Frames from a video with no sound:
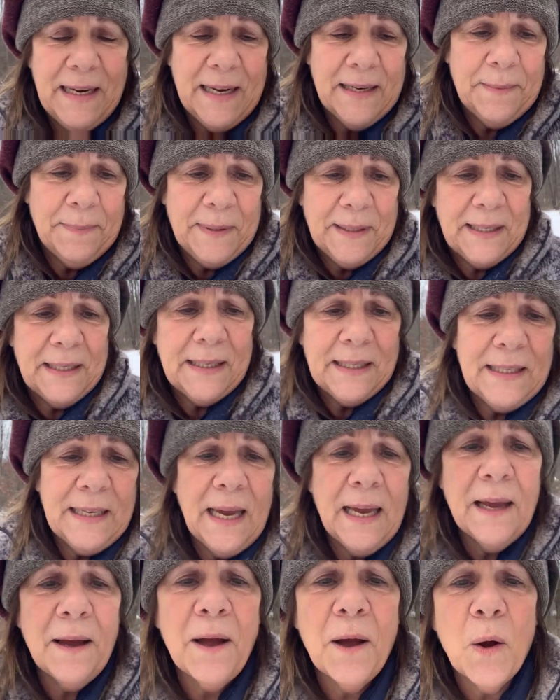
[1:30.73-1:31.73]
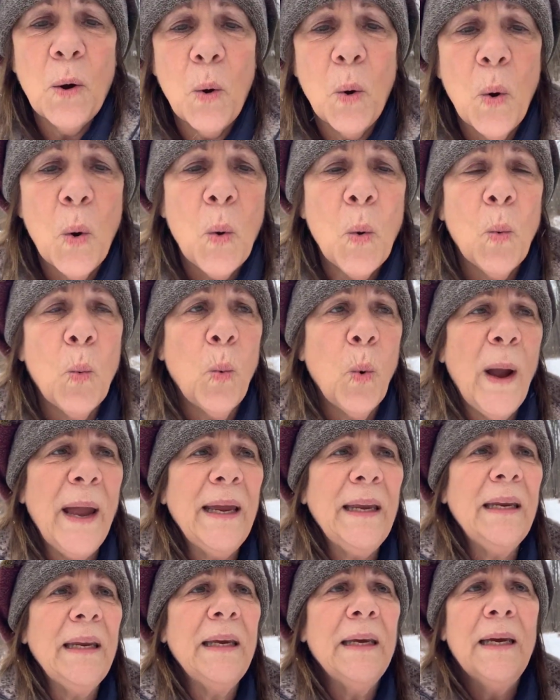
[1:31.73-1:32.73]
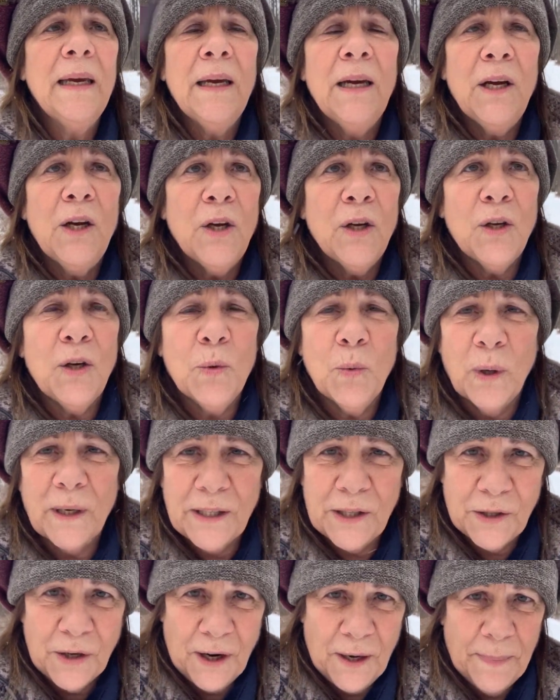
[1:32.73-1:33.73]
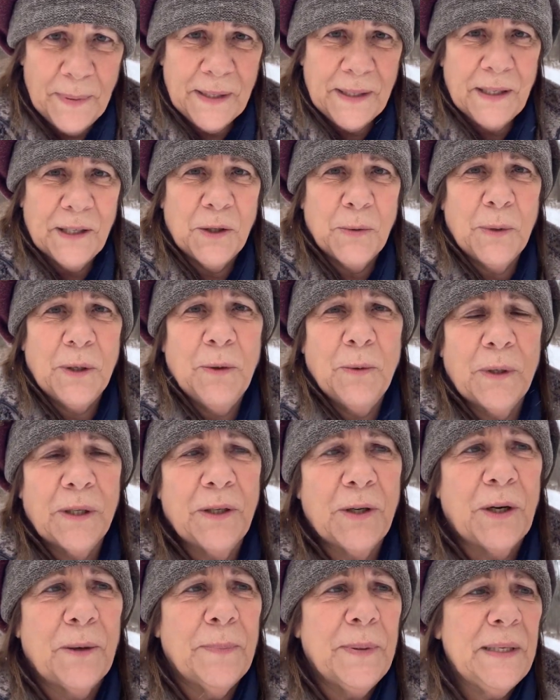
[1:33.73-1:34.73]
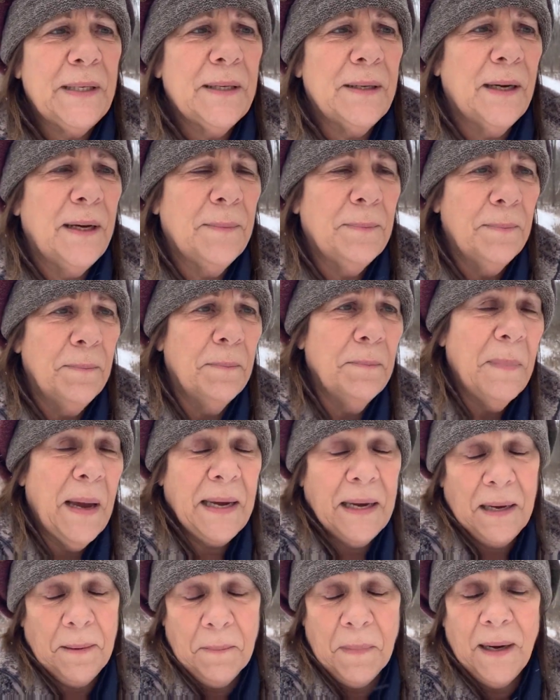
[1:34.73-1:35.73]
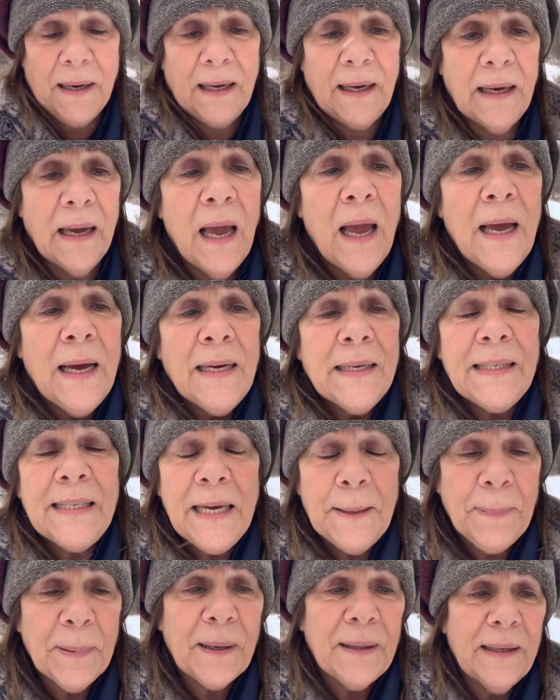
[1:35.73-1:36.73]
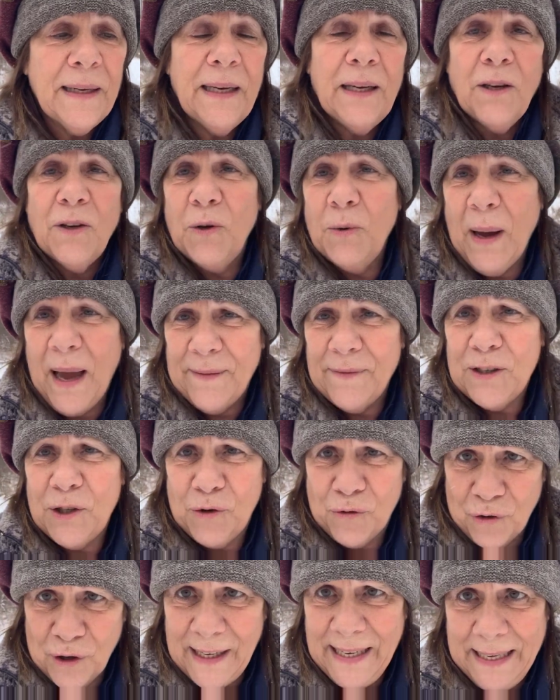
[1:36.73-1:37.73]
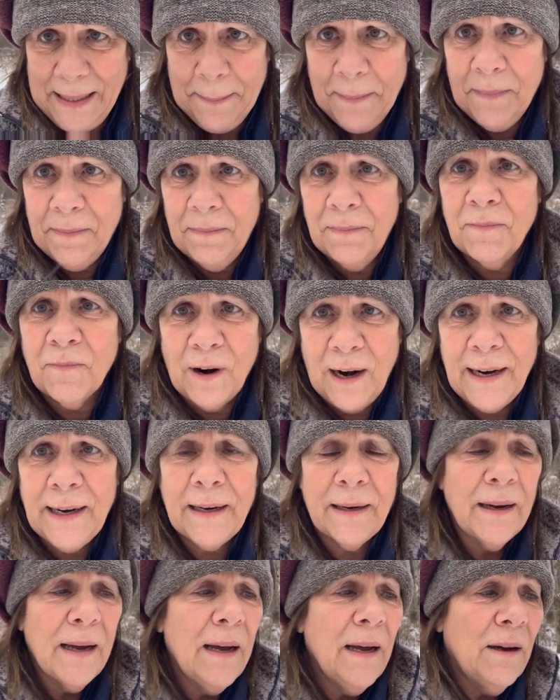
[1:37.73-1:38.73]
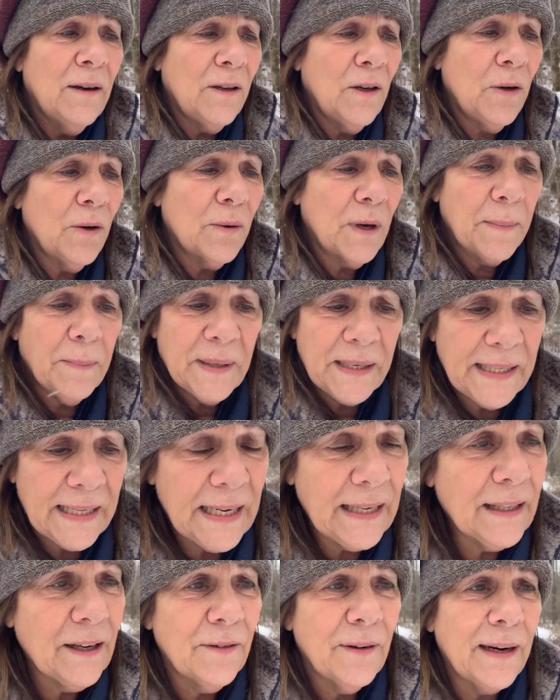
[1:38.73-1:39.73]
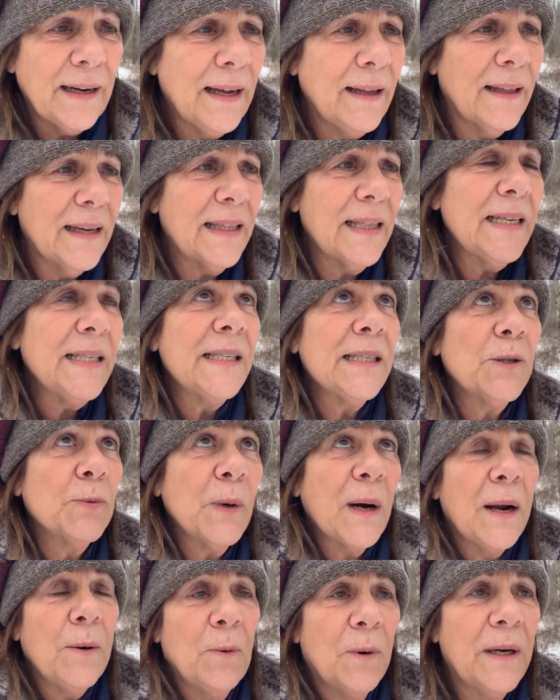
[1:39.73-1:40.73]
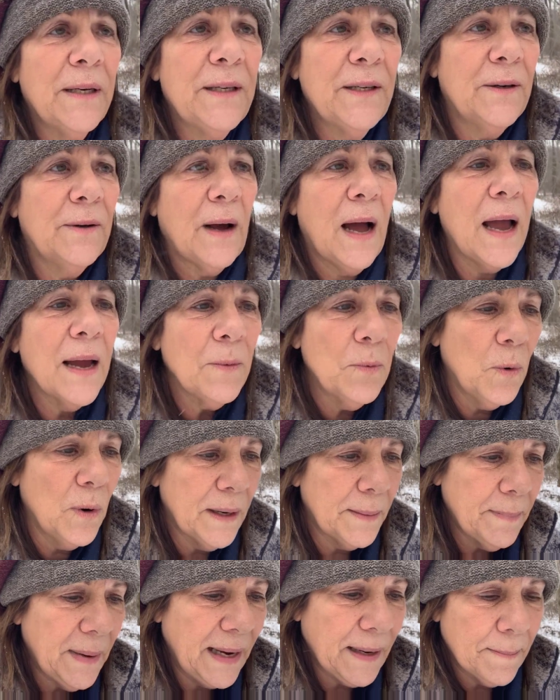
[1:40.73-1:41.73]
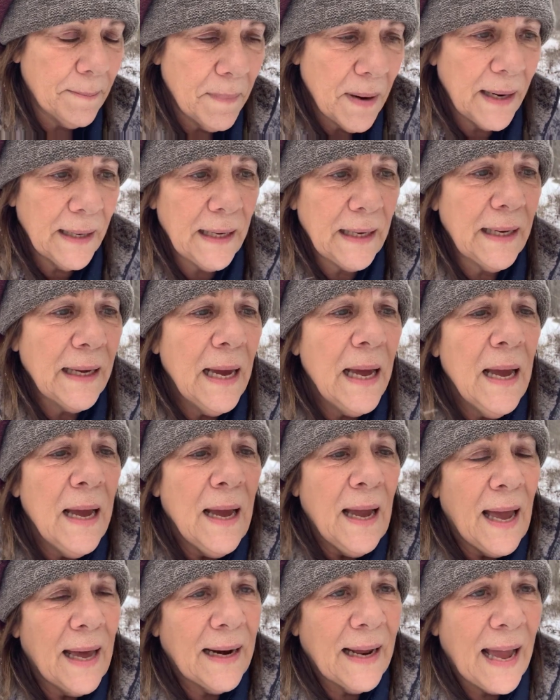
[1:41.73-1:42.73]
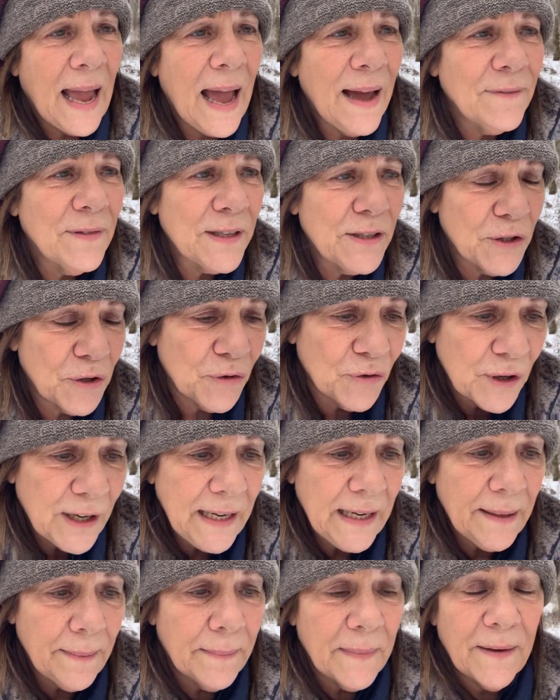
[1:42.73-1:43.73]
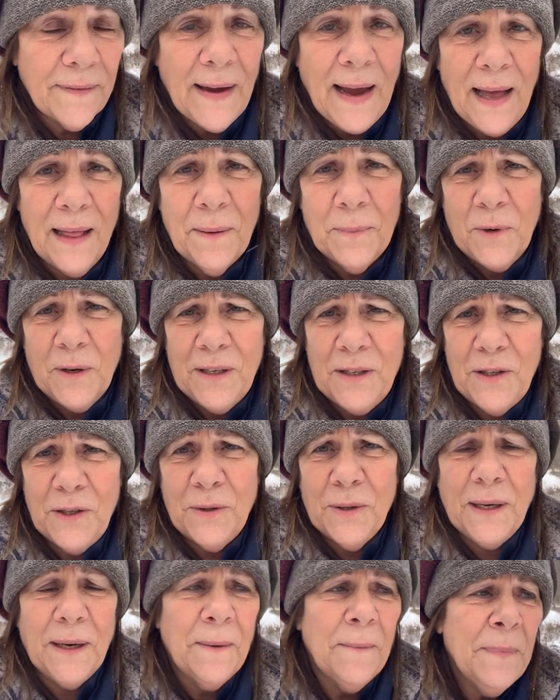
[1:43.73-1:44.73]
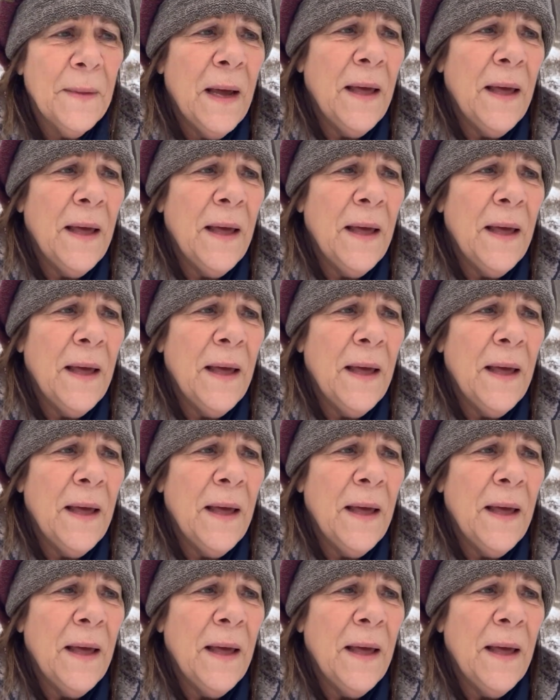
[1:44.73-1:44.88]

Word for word: down to business. When you want to start a business, when you want to start um, making money, typically you have a dream, right? You can be sitting there right now like, this is what I want to do. I want to make money and I have this dream of how I'm going to do it.